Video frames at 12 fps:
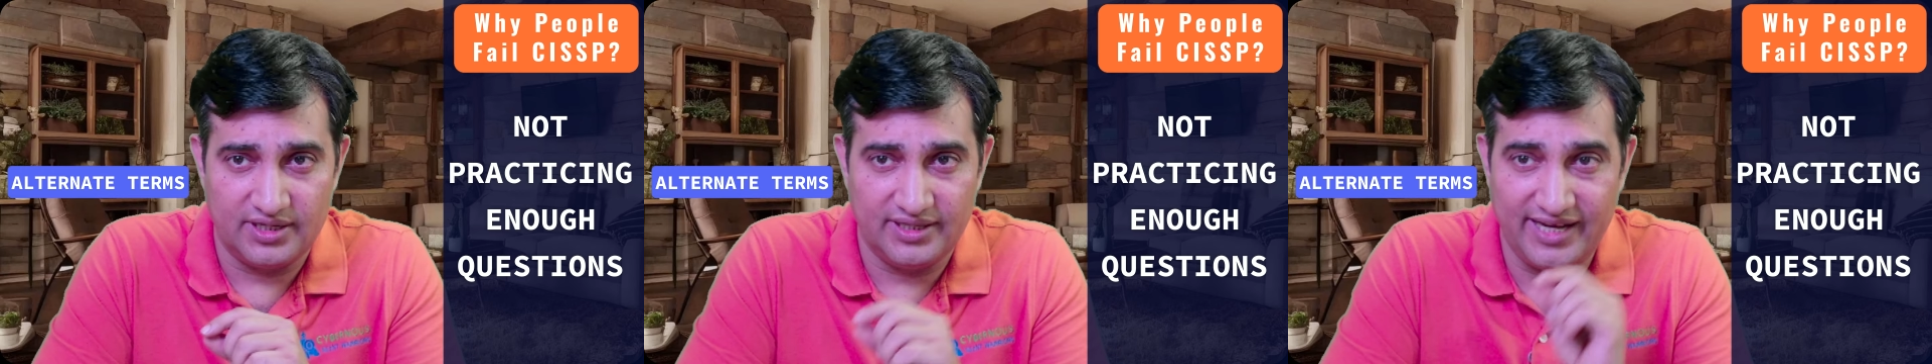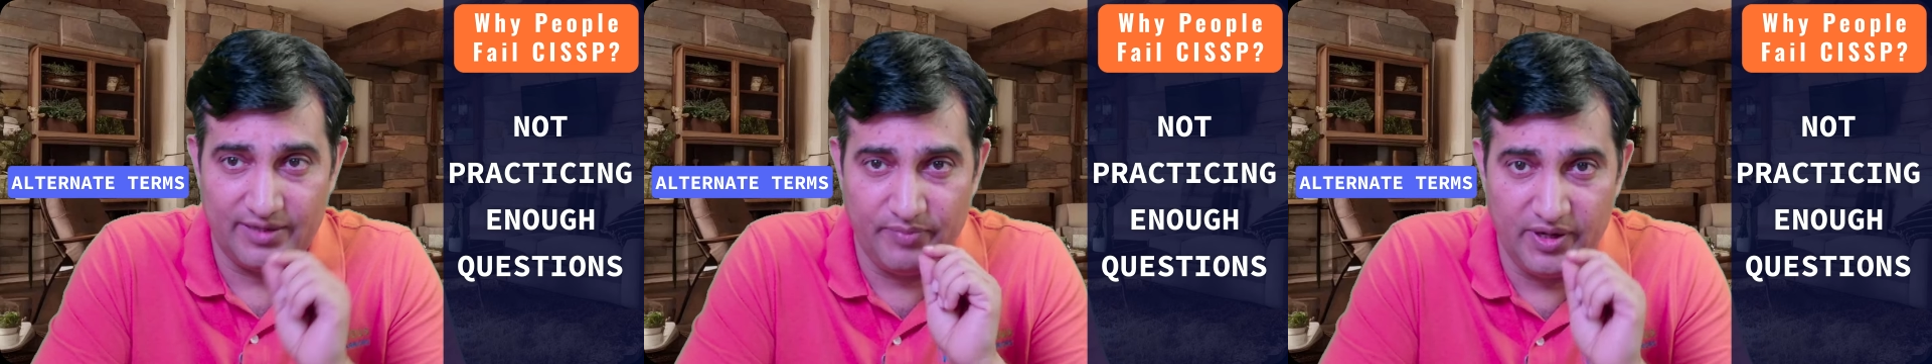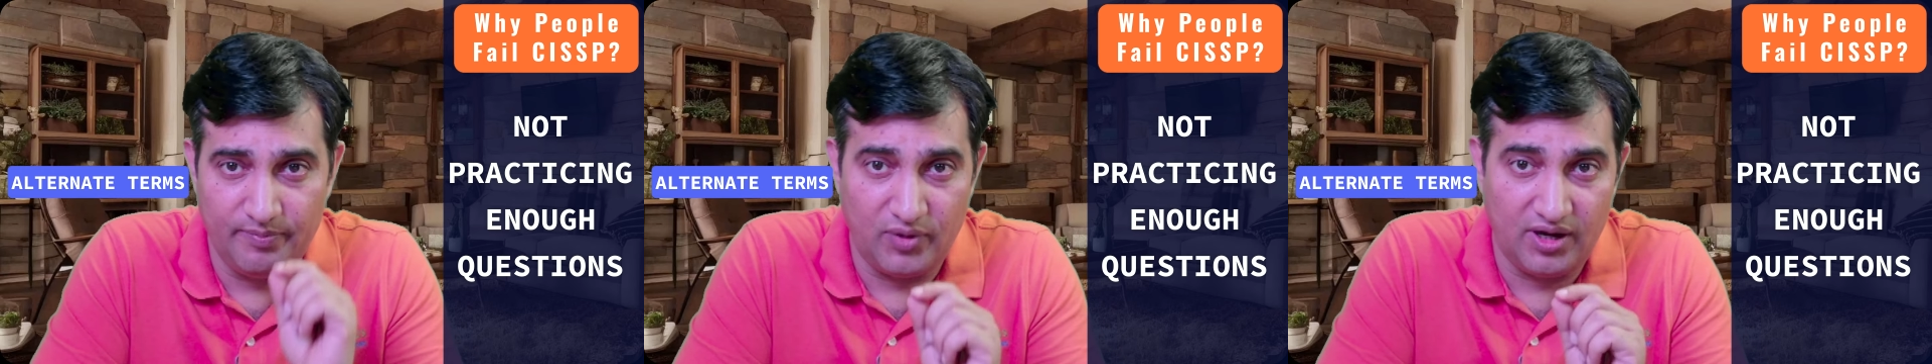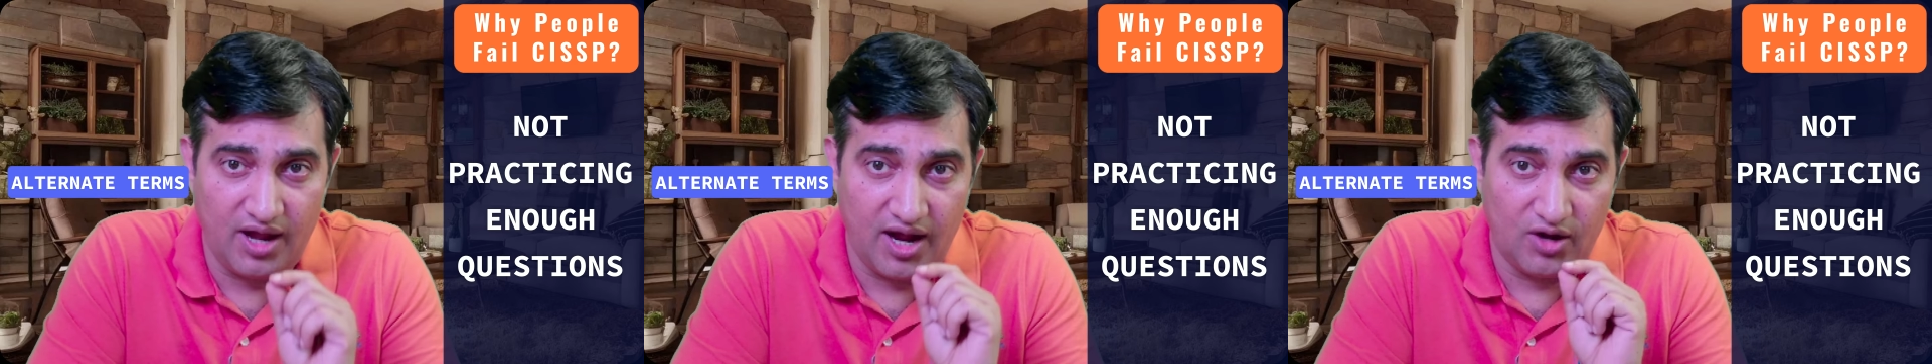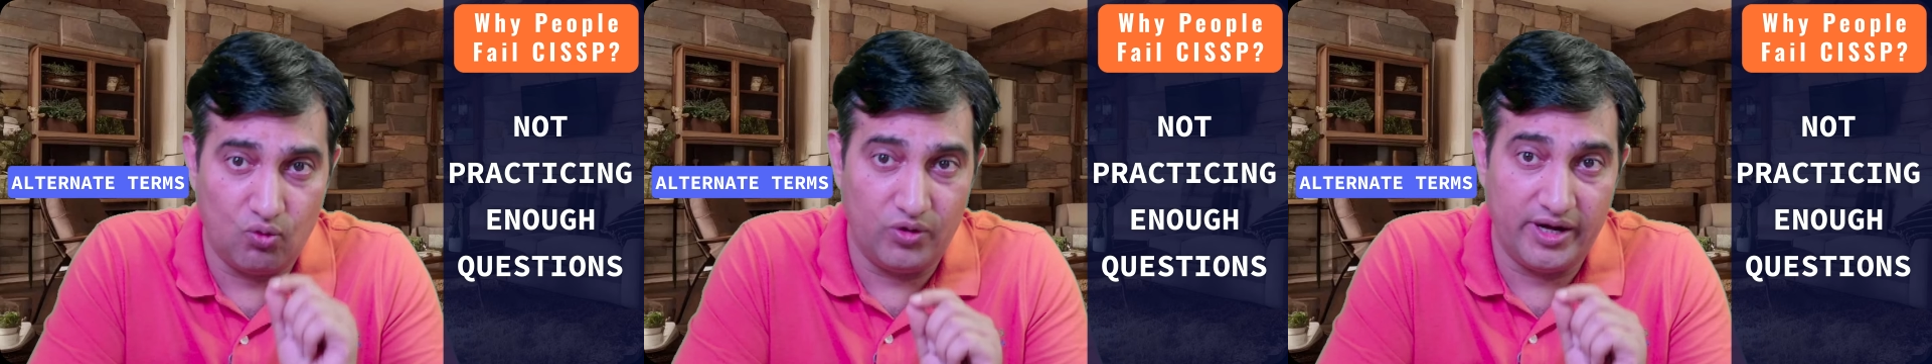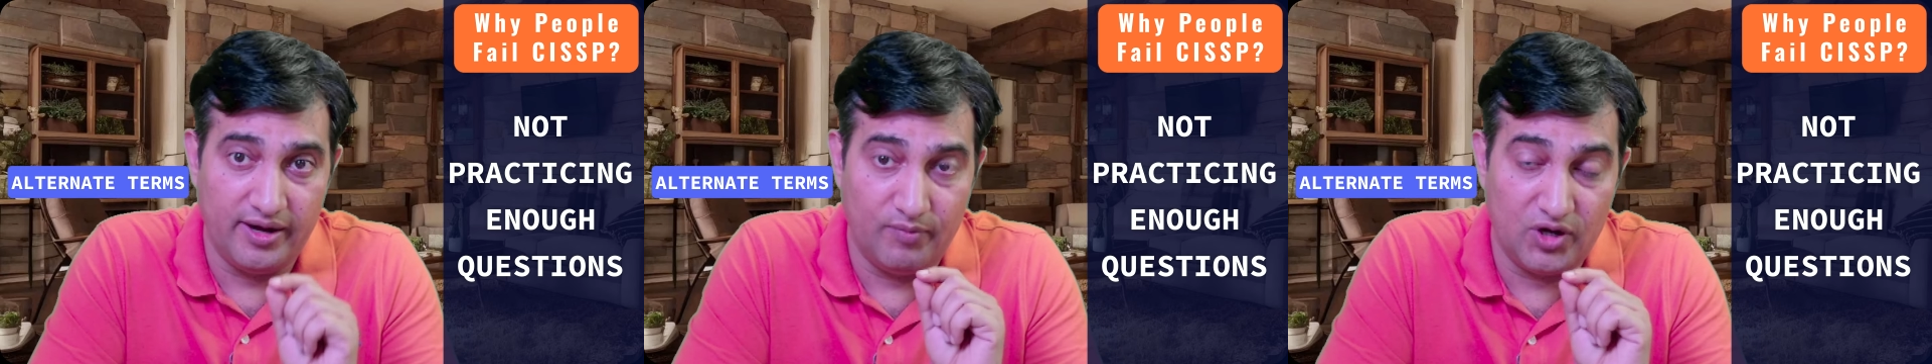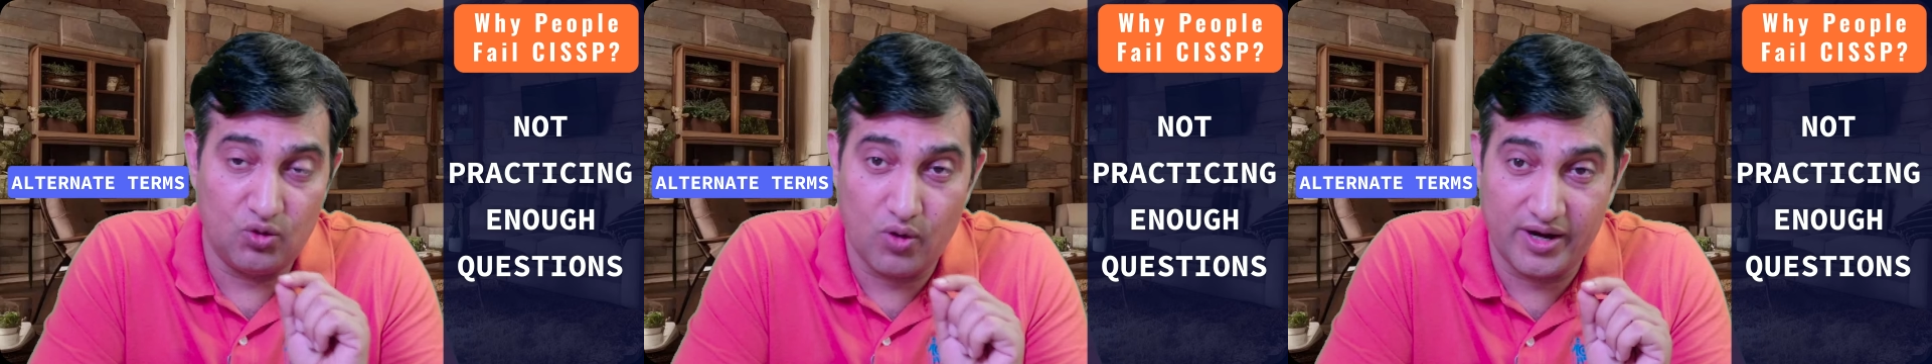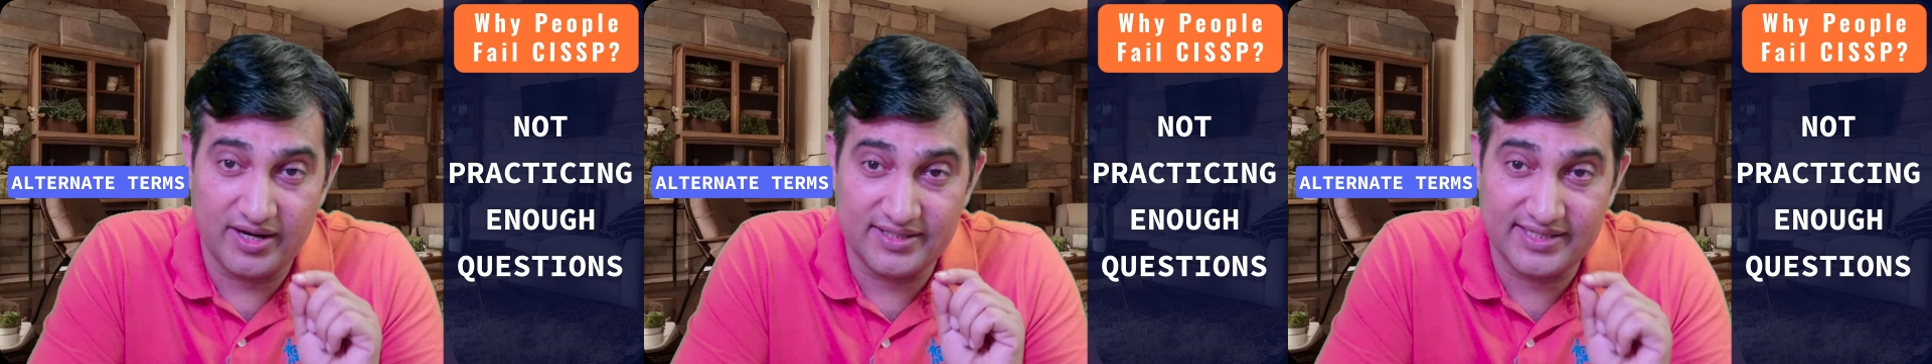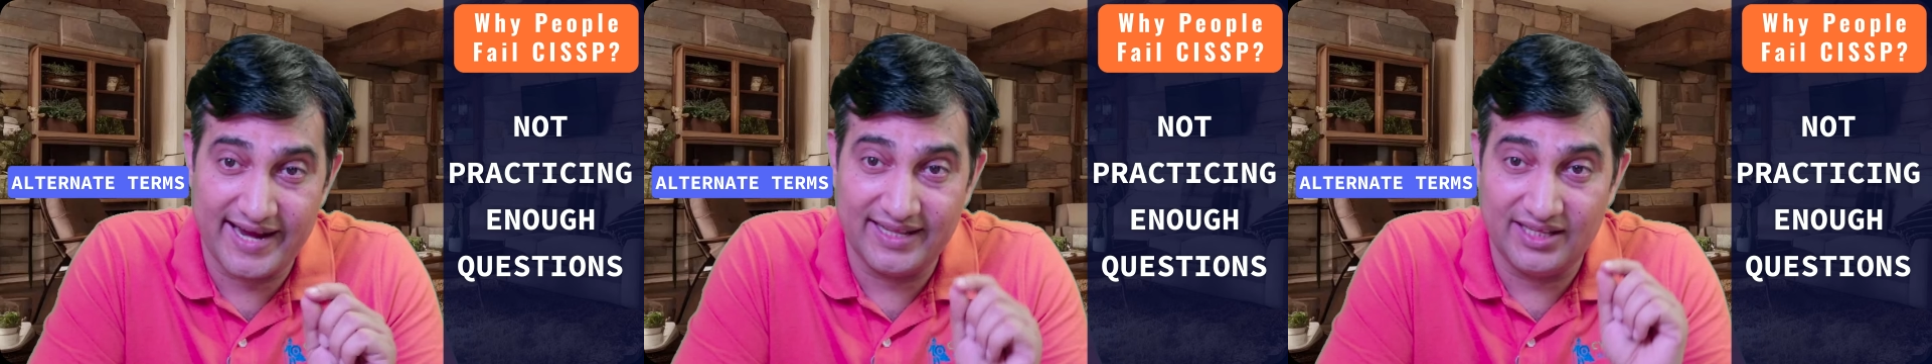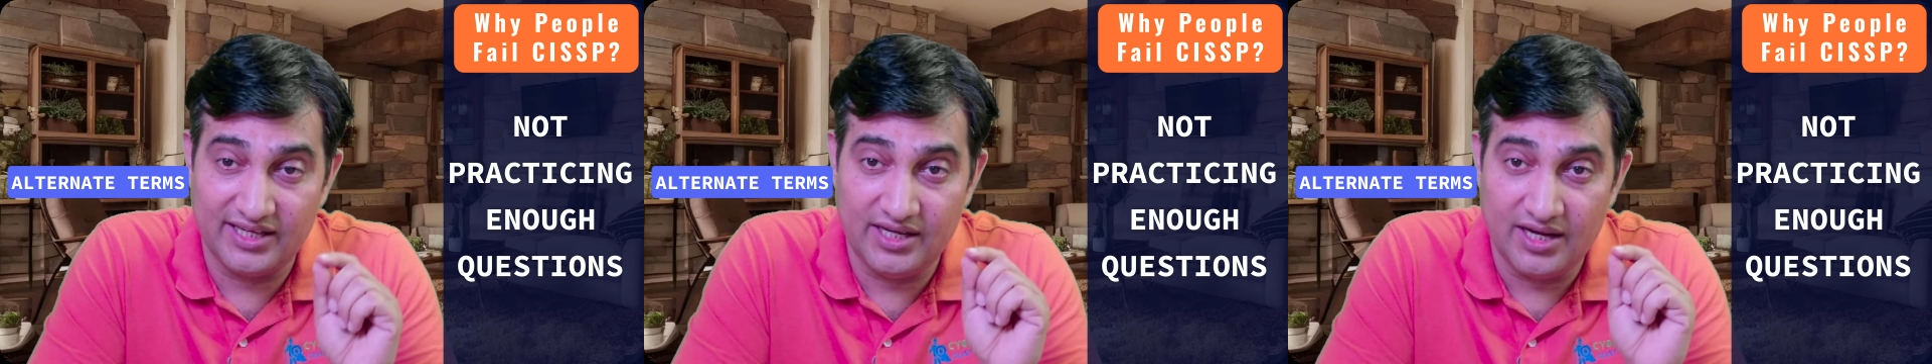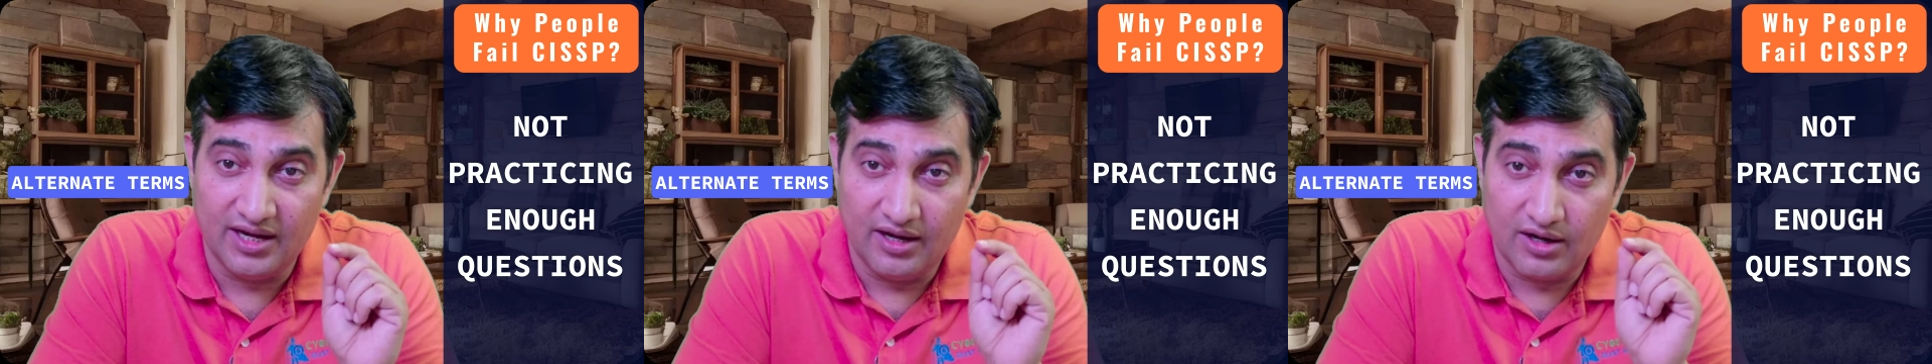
that people are not able to understand the